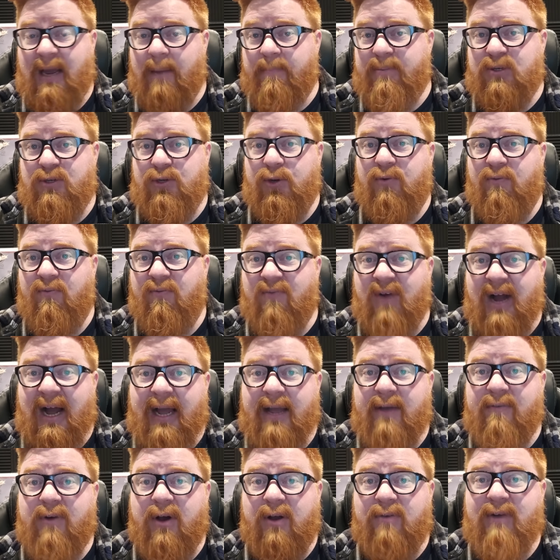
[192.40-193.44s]
episode
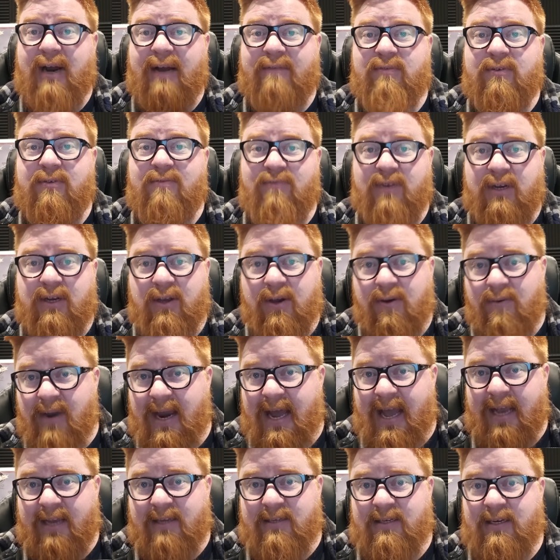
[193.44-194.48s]
5 Unraveled video
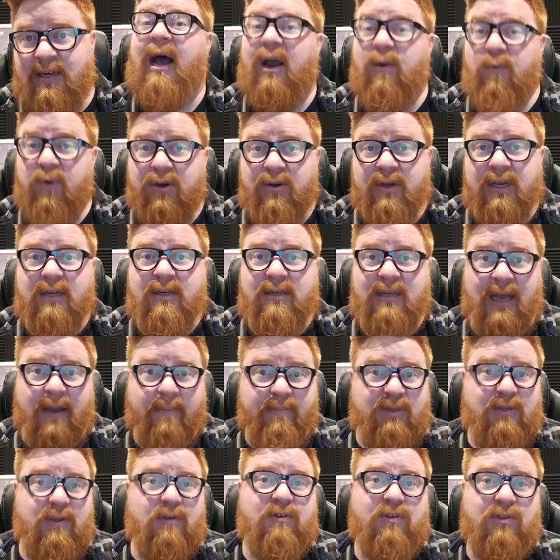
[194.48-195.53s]
next. I will get to
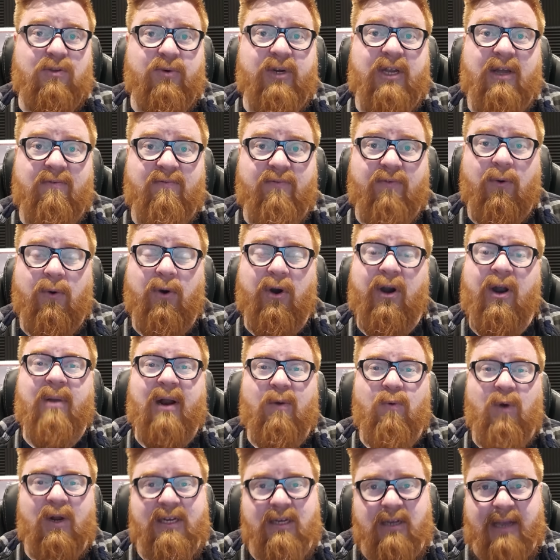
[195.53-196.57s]
episodes 3 and 4, but I
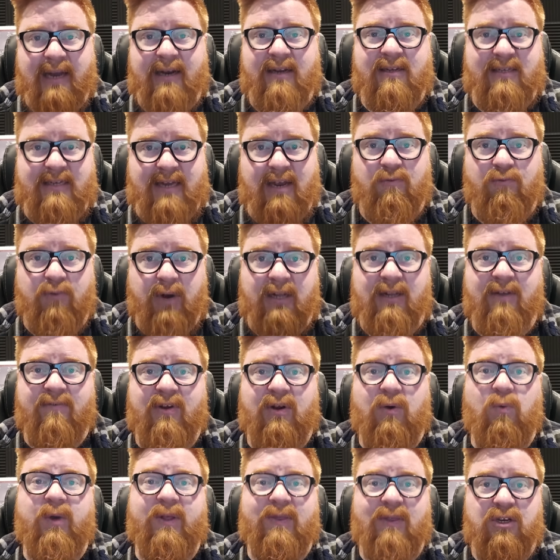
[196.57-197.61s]
want to kind of stay
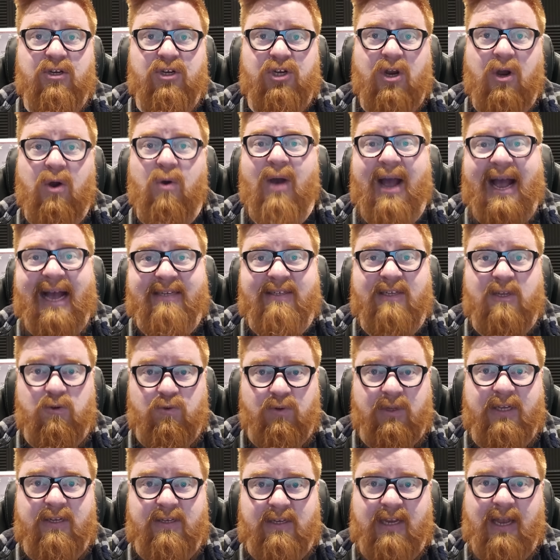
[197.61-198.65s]
relevant with the show as it's
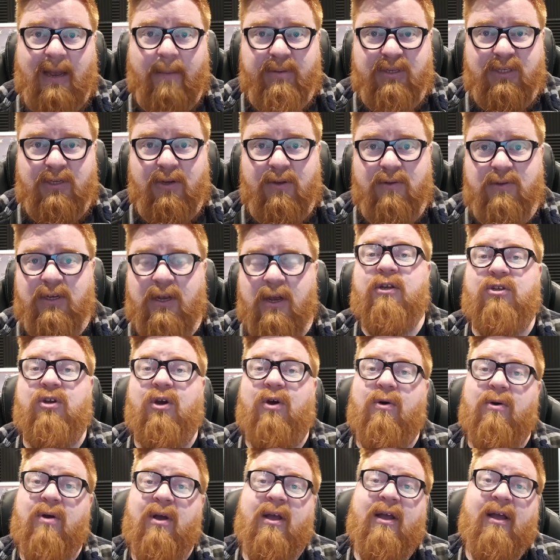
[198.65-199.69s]
releasing episodes.
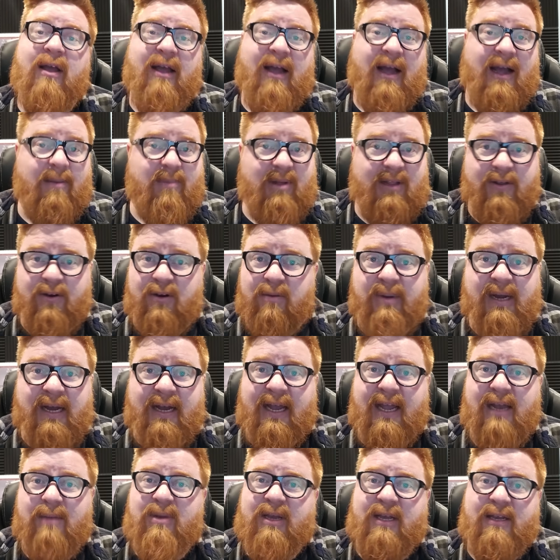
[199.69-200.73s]
So I'm a little
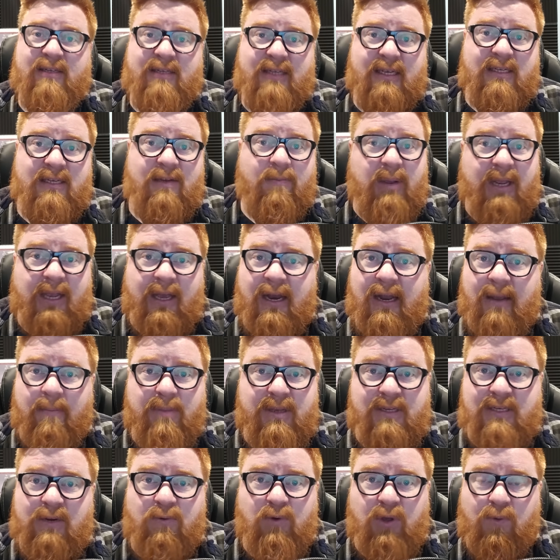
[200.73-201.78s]
behind because things have been getting
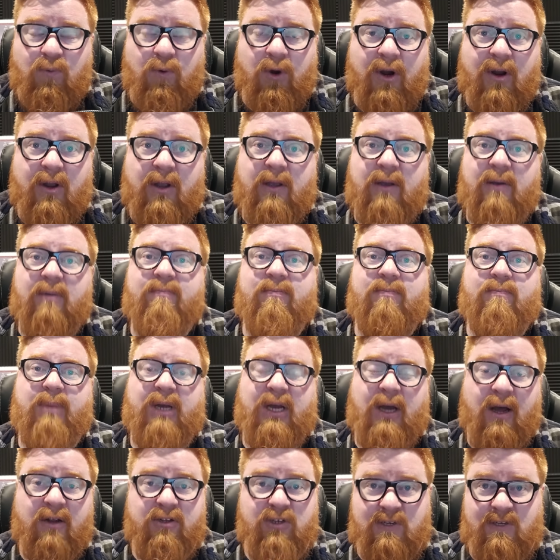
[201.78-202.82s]
busy with work, but
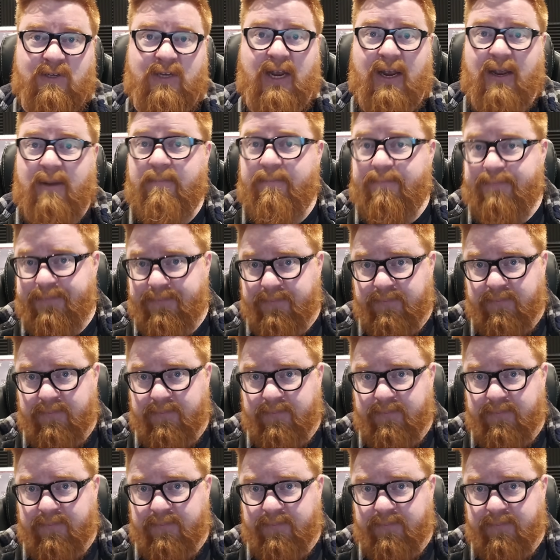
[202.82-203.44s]
I'll just say,